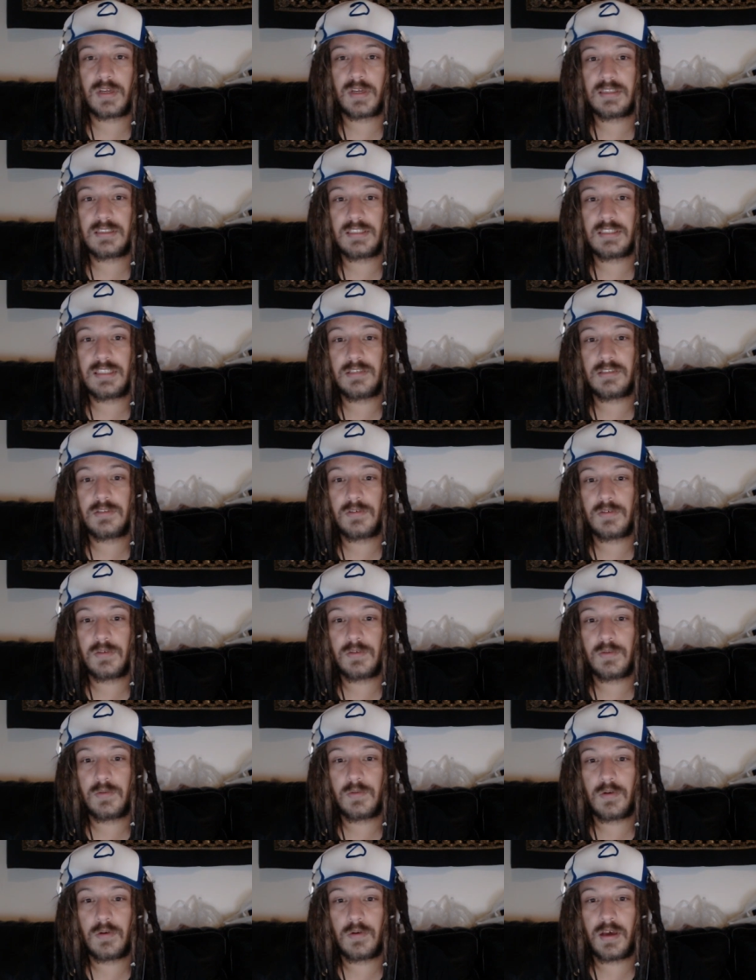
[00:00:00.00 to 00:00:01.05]
need
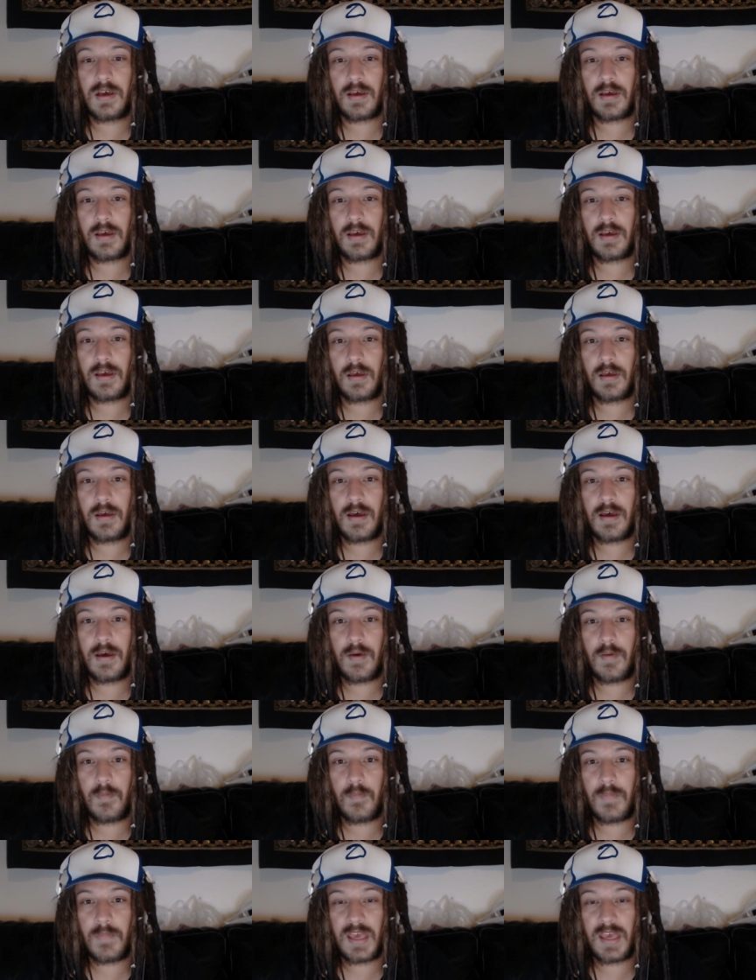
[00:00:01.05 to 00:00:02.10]
to uh,
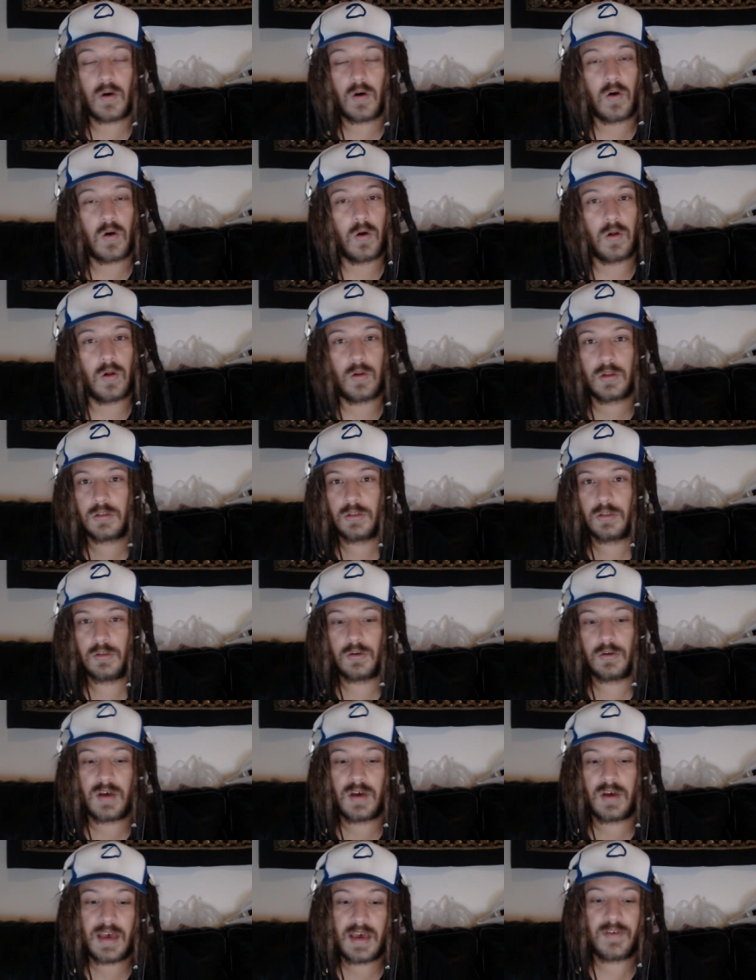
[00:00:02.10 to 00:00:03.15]
make all, you
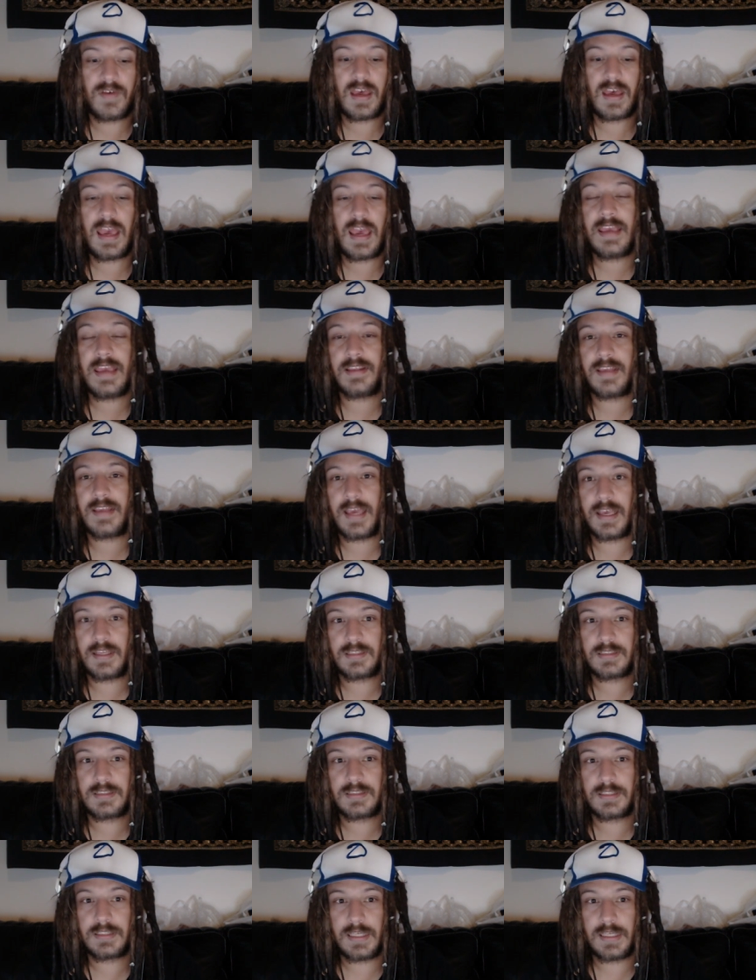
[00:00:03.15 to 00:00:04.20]
know, I have an A D
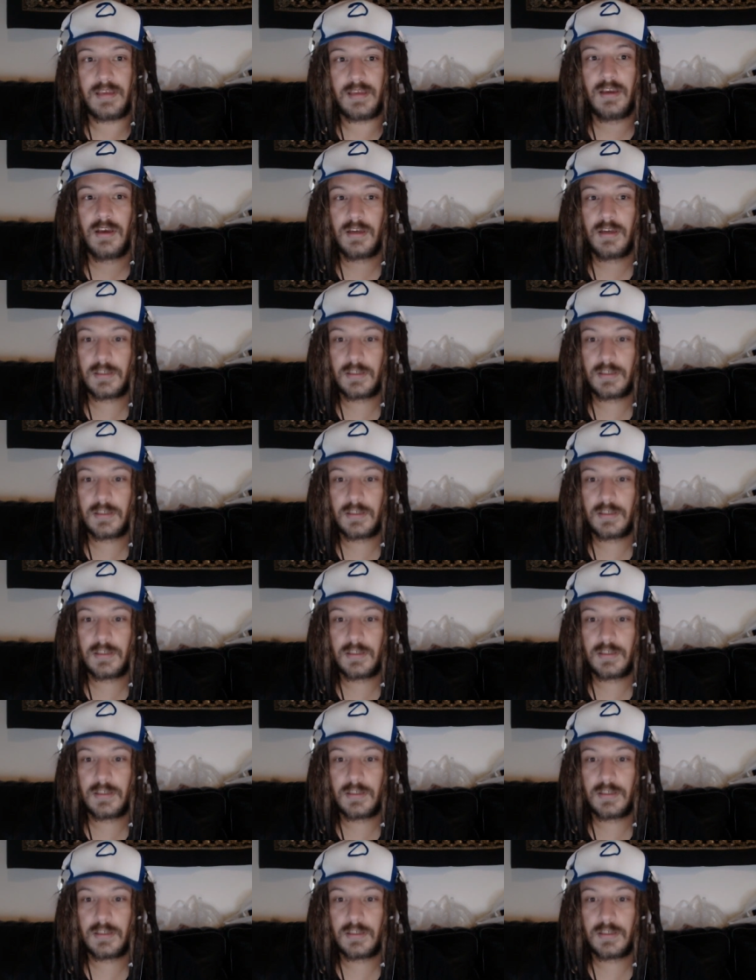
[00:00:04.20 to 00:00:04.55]
H D,